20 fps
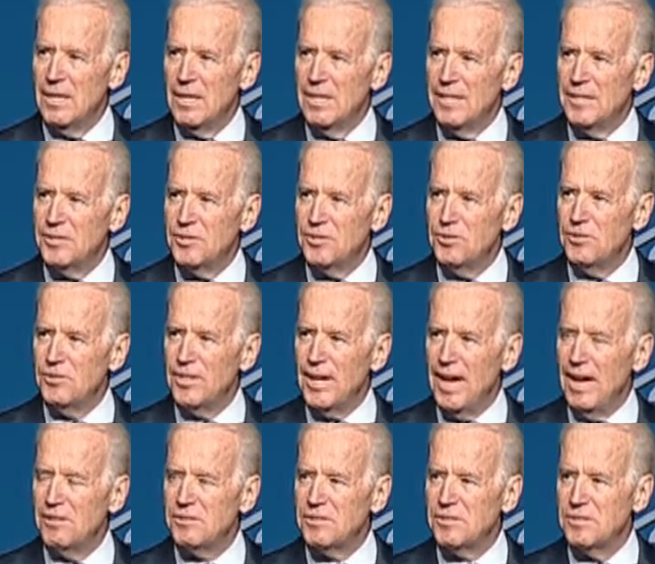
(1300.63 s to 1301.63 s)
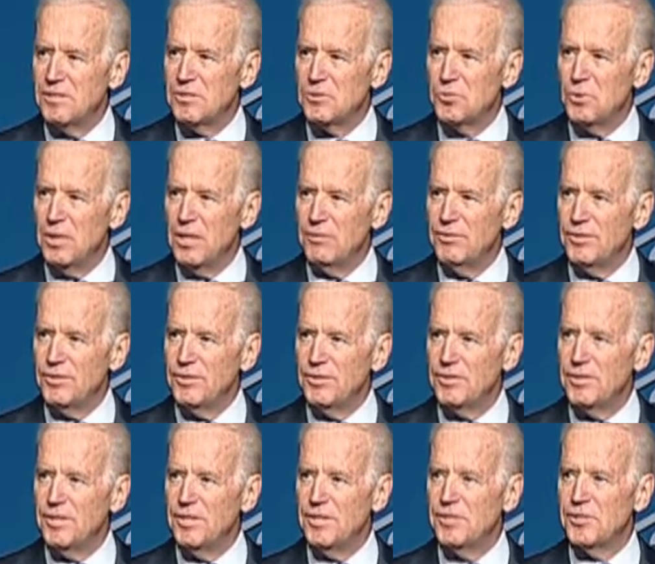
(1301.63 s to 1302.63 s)
in 2012 than you
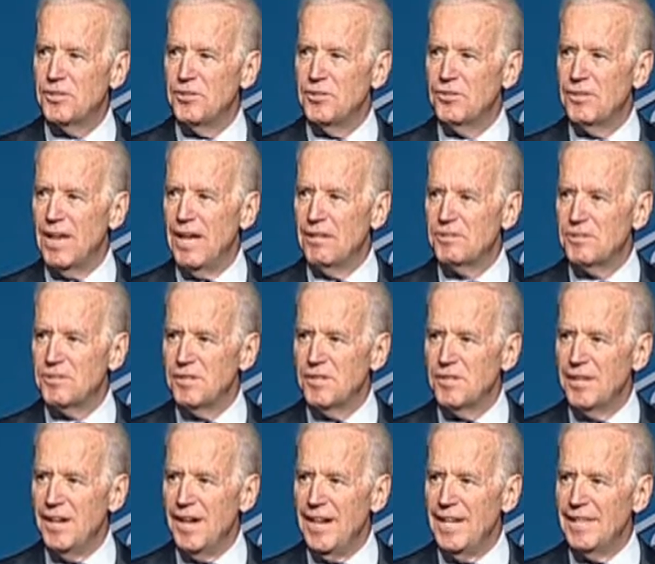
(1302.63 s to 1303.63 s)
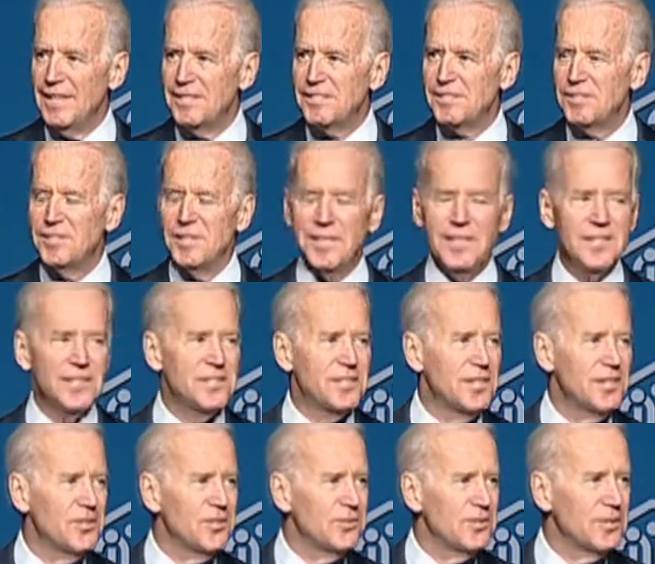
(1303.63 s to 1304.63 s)
did in 2009. That's going to
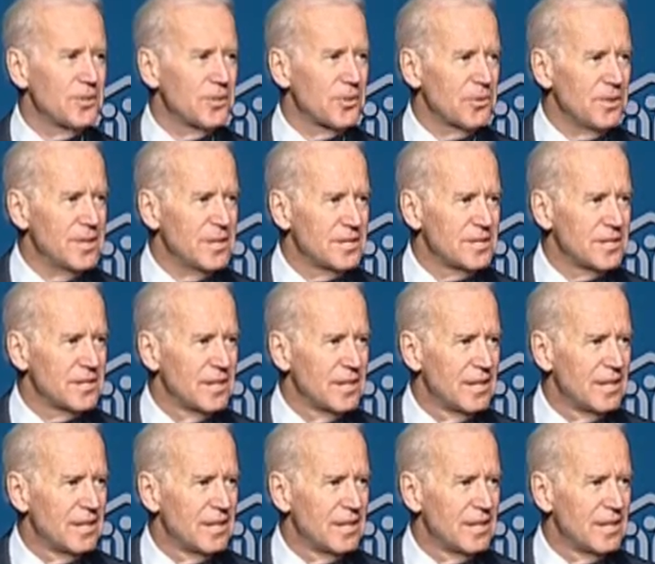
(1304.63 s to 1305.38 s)
continue to increase.